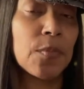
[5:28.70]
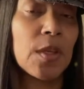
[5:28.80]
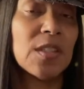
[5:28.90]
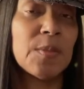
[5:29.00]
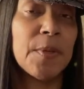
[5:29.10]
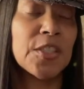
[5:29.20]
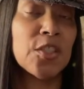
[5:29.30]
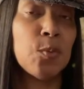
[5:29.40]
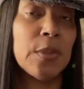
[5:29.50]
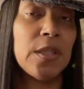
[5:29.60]

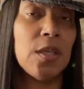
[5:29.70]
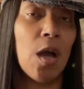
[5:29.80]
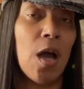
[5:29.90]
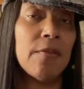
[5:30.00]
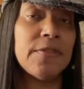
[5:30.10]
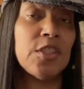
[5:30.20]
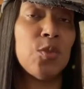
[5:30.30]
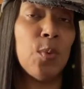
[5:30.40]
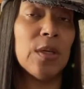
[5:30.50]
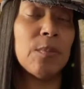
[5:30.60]
especially with the office. You
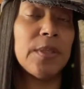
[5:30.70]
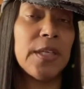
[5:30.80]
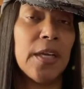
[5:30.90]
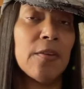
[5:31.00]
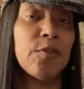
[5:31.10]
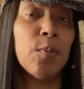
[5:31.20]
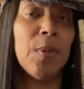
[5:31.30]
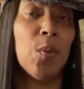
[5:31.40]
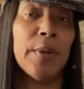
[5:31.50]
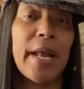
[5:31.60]
want to be careful.
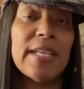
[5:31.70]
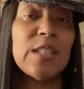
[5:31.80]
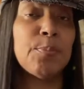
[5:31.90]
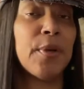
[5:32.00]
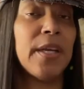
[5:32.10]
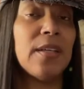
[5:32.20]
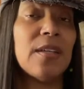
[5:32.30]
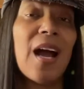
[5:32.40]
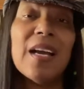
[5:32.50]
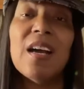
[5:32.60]
But when I sprayed it,
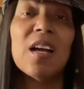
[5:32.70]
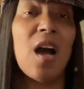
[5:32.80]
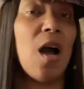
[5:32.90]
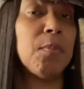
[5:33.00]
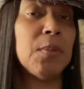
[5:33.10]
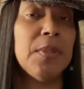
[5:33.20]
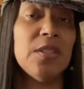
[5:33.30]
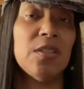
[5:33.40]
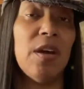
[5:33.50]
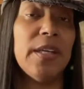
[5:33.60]
I got
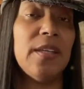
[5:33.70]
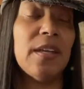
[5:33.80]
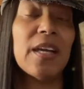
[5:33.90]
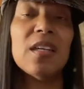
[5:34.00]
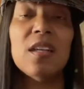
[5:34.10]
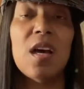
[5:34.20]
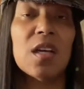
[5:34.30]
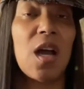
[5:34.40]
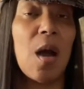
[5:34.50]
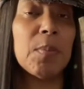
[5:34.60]
compliments on it. I got a lot
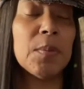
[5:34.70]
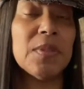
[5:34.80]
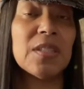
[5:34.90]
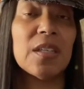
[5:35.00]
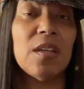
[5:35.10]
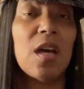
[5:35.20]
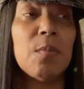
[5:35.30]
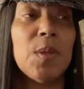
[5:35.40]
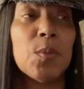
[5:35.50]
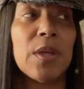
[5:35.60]
of compliments. Like, a lot of
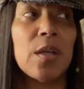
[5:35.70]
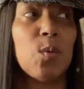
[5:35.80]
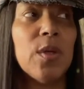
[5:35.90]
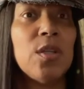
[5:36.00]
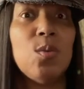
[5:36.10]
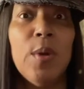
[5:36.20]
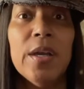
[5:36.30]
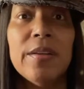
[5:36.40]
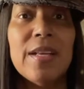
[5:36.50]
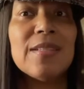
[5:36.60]
men were like, what are you
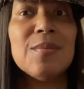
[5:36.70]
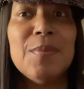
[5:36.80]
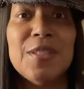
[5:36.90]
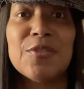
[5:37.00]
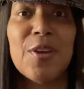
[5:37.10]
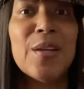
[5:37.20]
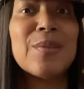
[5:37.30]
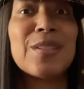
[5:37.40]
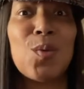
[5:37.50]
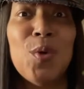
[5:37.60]
wearing? That's a men's
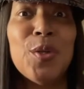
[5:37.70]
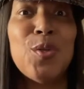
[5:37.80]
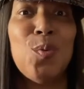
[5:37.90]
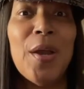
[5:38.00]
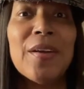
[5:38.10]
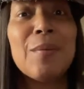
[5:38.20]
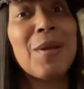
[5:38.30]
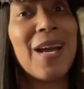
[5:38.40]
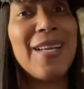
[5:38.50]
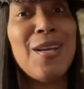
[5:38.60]
fragrance. Like, what are you wearing? I'm
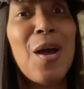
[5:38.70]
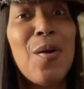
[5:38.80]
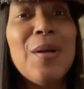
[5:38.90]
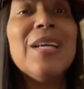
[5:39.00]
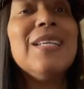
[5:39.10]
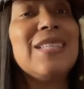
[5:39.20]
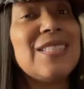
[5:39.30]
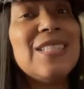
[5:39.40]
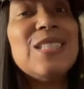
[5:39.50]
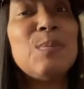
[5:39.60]
like, I know,
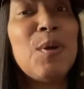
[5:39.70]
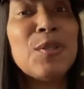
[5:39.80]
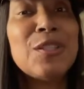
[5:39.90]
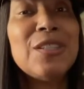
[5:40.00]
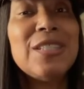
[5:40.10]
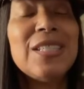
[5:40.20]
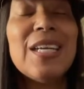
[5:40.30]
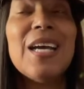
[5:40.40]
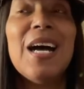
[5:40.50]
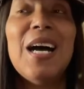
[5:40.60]
doesn't it smell good?
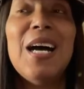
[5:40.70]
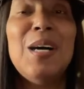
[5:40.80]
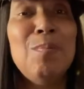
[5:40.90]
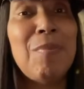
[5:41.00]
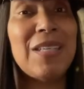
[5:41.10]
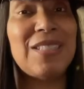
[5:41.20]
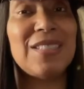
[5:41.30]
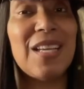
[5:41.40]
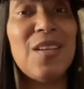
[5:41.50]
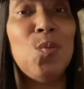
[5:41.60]
My
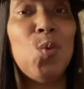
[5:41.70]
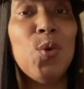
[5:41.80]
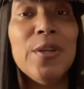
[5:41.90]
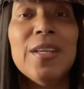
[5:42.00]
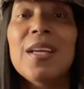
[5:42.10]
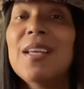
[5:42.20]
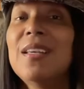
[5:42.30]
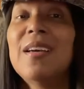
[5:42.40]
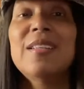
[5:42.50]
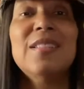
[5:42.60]
son wore it, he
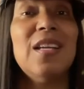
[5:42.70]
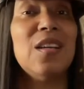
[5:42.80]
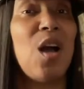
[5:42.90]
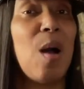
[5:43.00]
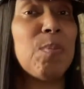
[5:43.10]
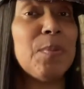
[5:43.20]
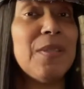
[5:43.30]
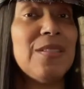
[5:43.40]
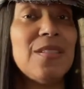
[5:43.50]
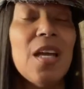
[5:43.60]
got a ton of
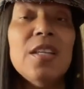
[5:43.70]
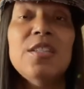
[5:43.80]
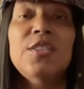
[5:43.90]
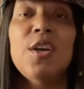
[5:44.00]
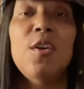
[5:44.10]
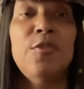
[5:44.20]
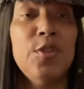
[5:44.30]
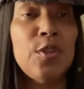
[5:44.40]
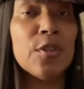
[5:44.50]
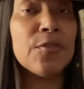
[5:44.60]
compliments. So if
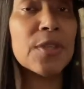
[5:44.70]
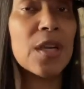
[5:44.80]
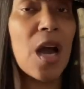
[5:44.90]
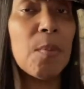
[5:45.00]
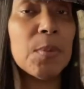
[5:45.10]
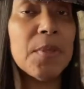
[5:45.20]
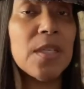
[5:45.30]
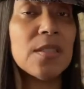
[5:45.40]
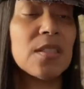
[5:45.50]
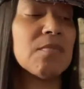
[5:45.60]
you're looking for the
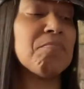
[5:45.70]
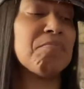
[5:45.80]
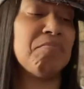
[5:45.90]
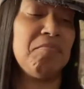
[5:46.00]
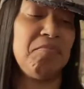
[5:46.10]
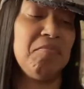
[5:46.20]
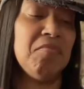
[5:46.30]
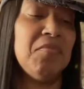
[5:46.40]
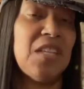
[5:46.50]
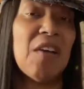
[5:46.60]
compliments,
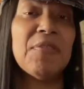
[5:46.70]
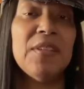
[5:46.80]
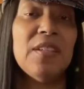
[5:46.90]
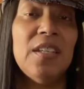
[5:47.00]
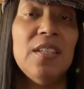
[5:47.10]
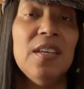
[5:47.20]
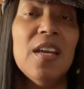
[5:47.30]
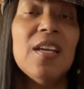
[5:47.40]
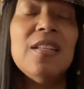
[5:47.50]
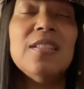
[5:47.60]
definitely.
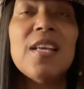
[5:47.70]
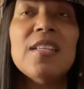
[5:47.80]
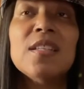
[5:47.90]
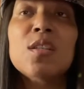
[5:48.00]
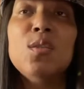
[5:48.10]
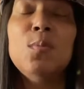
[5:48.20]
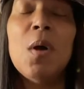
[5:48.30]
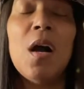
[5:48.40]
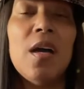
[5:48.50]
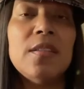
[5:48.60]
And this has a
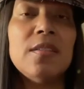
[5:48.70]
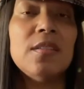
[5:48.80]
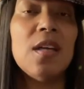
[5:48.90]
gourmand